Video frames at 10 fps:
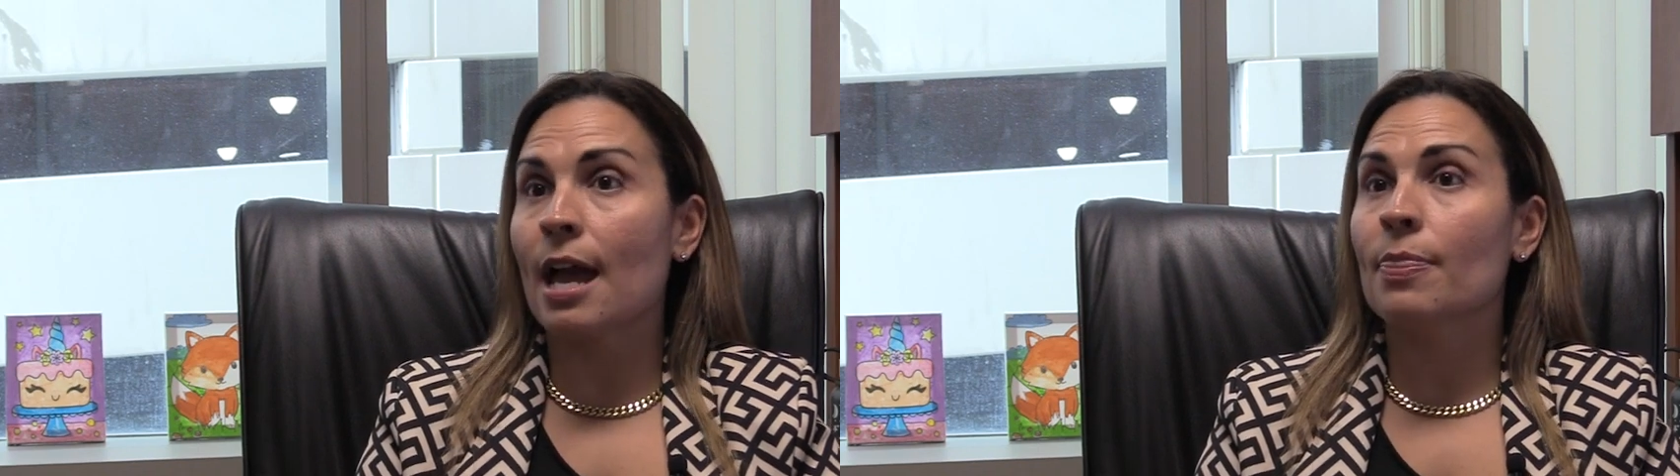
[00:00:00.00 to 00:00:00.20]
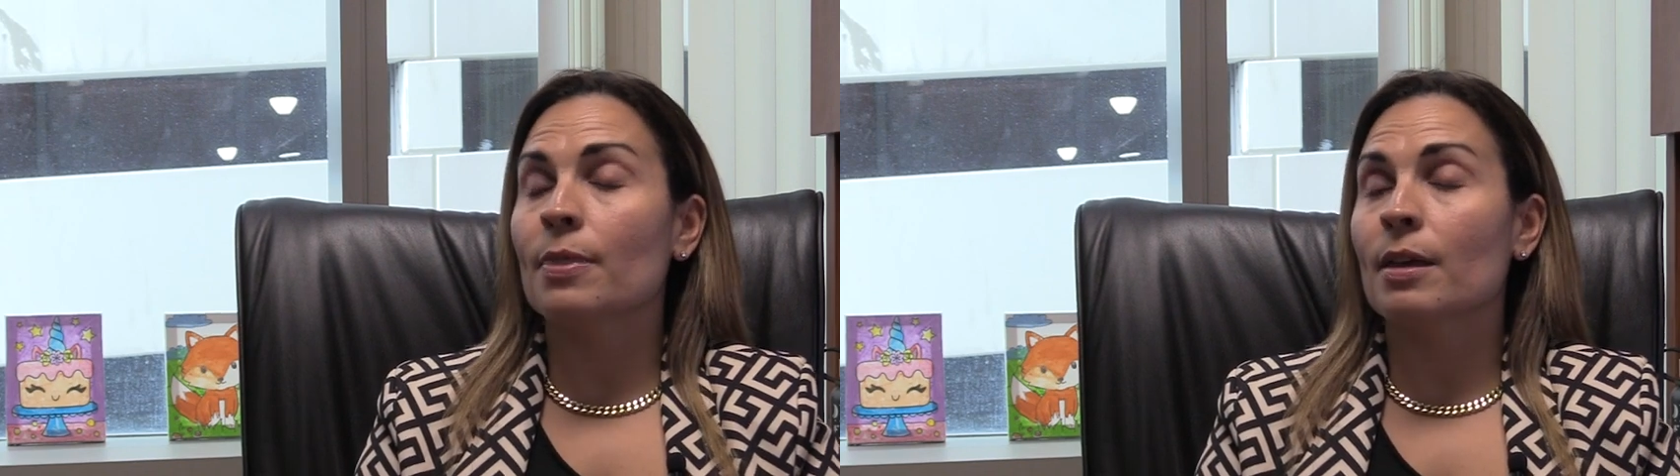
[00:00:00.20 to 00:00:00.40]

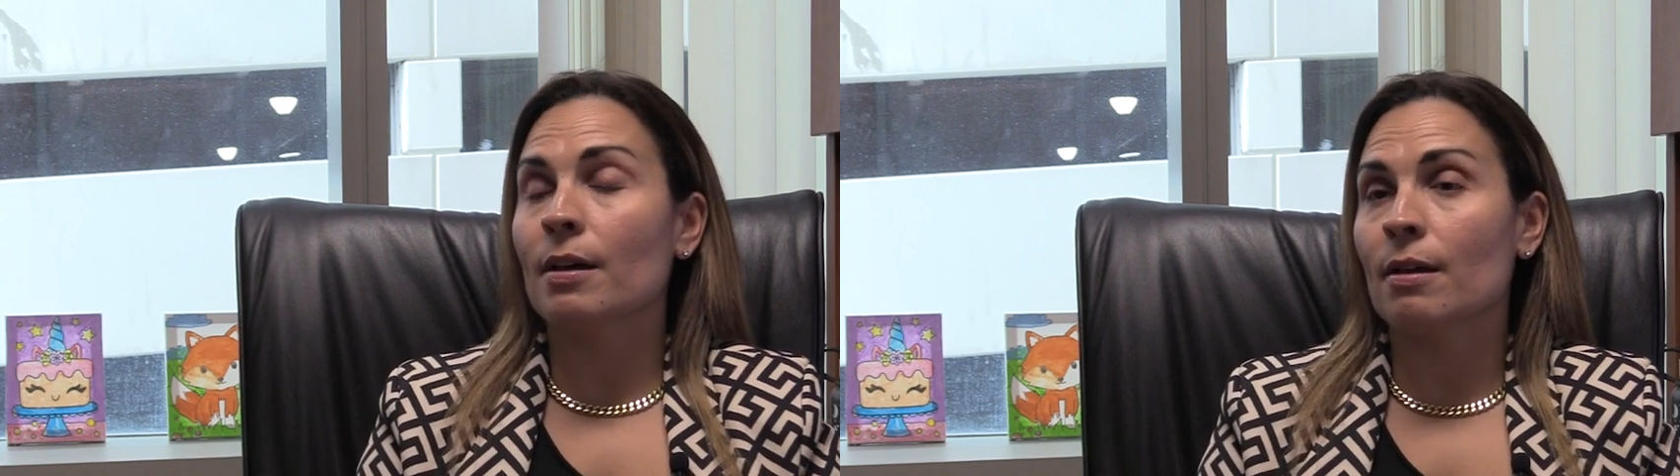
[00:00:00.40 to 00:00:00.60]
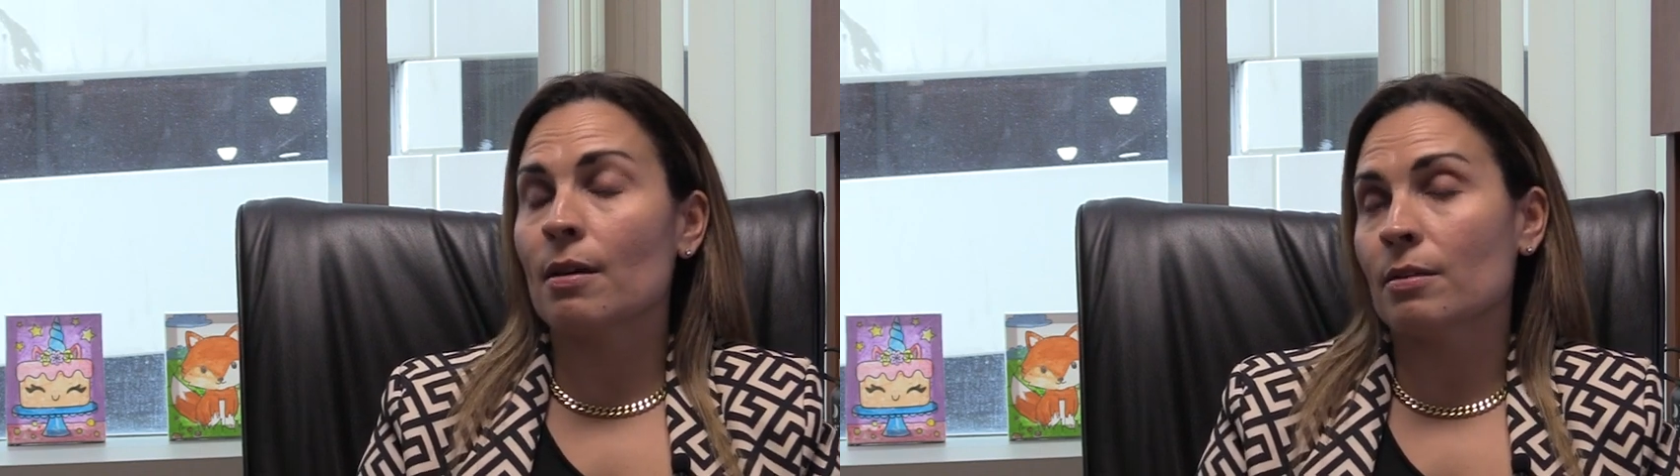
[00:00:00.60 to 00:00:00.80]
and
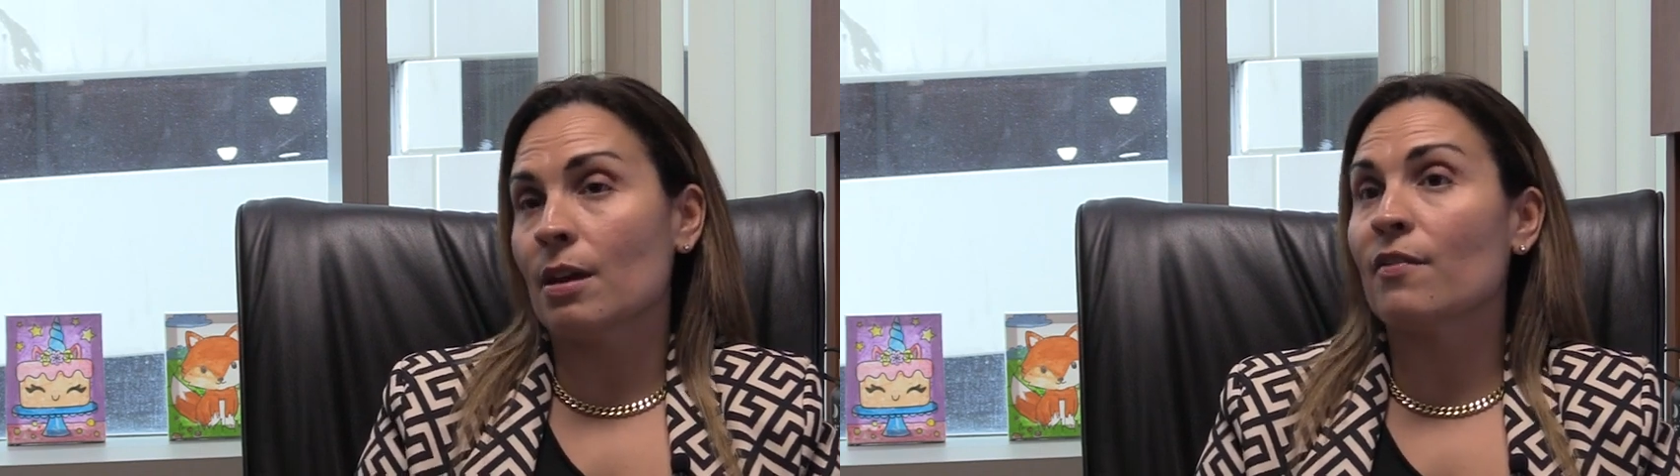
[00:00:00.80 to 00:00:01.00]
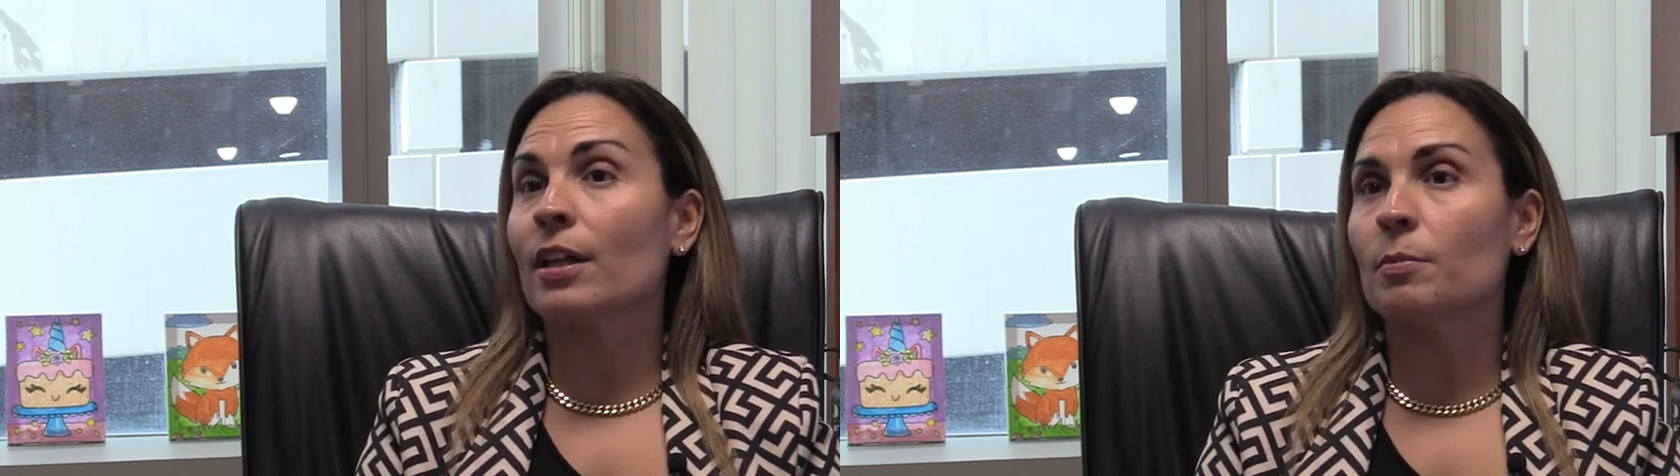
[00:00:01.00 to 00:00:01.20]

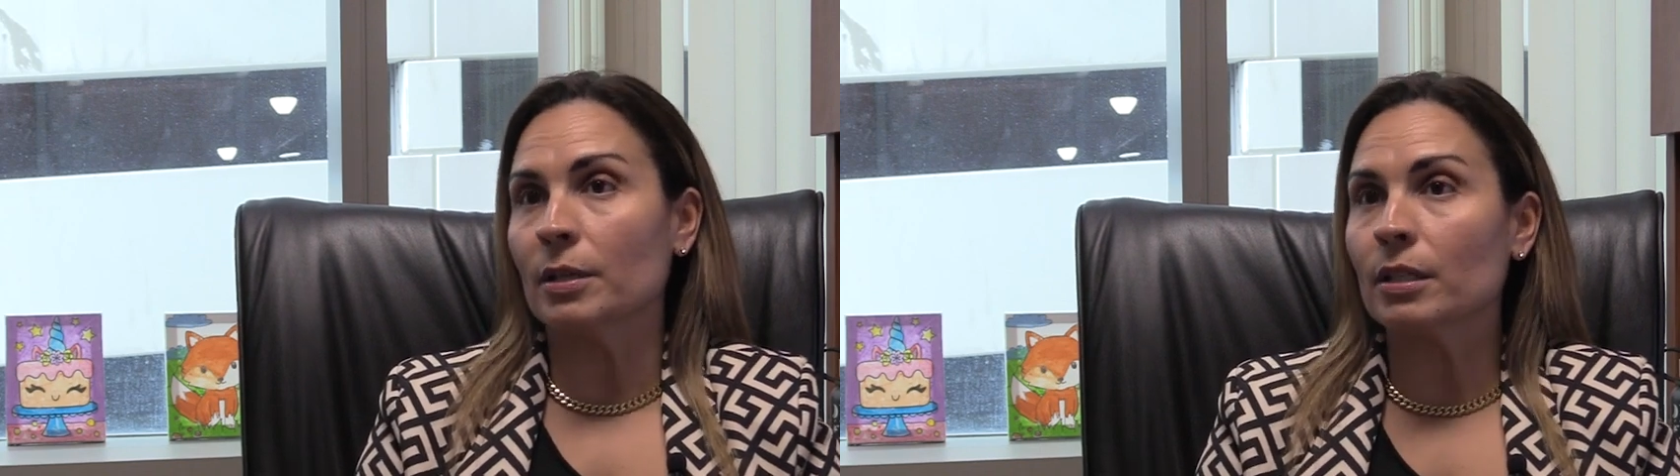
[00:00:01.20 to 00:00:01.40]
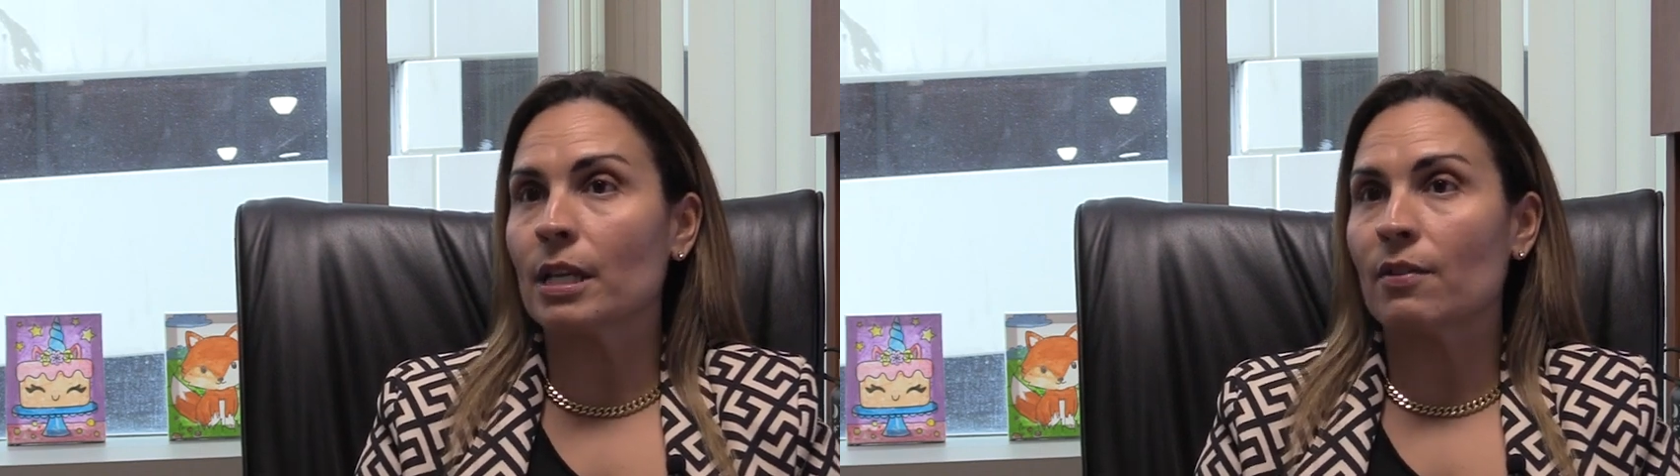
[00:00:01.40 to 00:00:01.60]
the
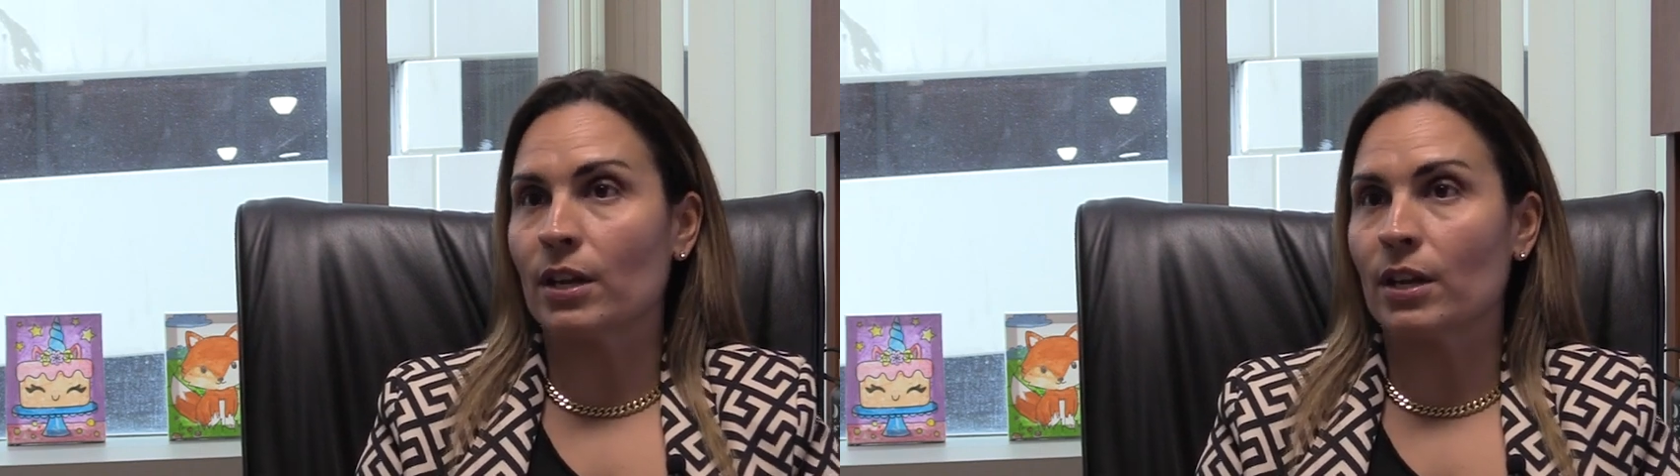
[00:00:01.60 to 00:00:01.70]
availability